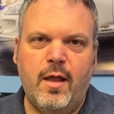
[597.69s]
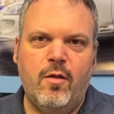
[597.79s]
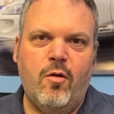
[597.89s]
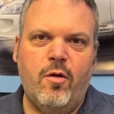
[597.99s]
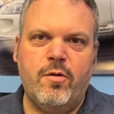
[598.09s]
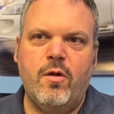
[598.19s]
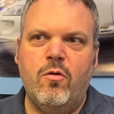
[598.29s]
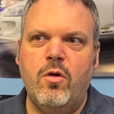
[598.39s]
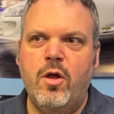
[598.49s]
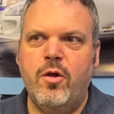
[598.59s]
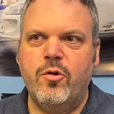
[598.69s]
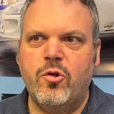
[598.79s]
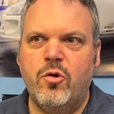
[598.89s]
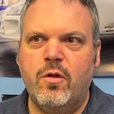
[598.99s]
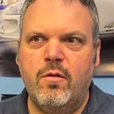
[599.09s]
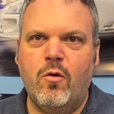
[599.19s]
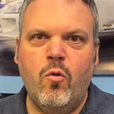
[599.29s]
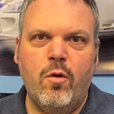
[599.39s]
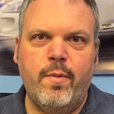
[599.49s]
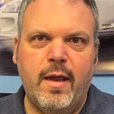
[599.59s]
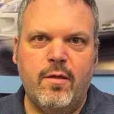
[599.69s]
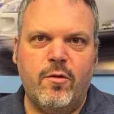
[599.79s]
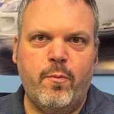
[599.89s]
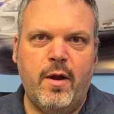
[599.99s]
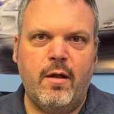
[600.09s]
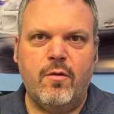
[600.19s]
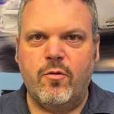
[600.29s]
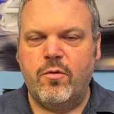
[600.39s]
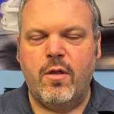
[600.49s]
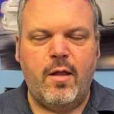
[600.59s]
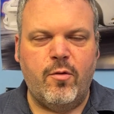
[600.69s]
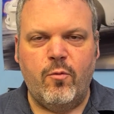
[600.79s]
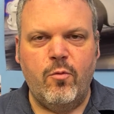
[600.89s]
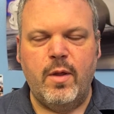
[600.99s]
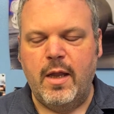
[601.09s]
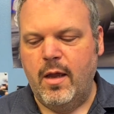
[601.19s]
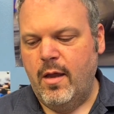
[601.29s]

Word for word: and it also shouldn't coil bind the spring because there's lots of room in it.